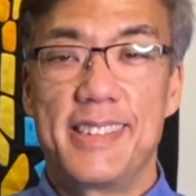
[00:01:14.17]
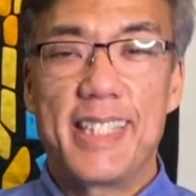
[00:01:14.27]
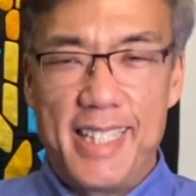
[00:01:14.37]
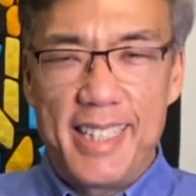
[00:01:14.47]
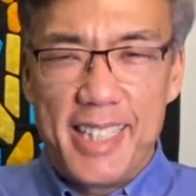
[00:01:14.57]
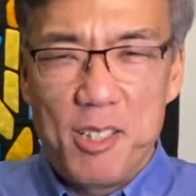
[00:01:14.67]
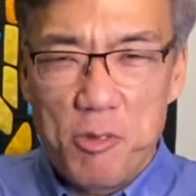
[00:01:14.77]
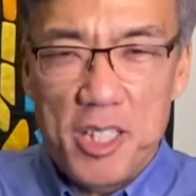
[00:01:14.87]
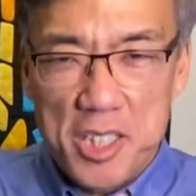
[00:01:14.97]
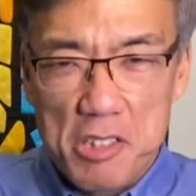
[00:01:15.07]
golly, I
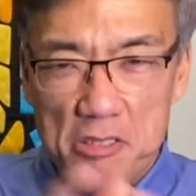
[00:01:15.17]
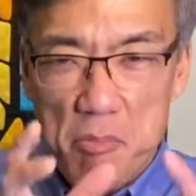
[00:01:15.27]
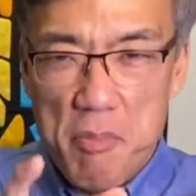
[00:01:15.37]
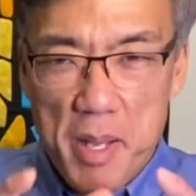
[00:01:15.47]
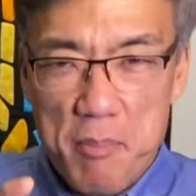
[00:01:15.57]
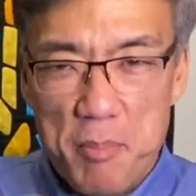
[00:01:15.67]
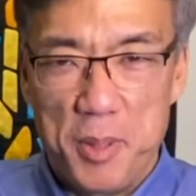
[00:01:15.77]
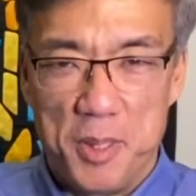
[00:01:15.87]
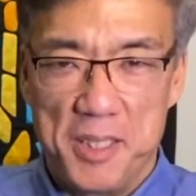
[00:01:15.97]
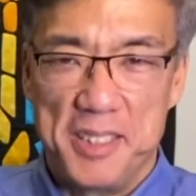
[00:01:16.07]
want you to
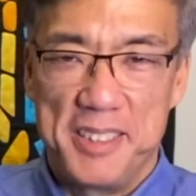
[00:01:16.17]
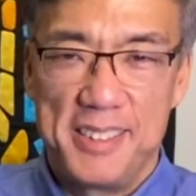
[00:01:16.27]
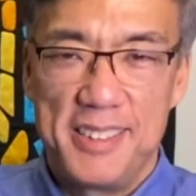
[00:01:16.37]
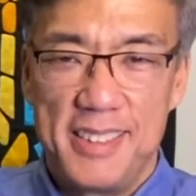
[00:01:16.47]
remember,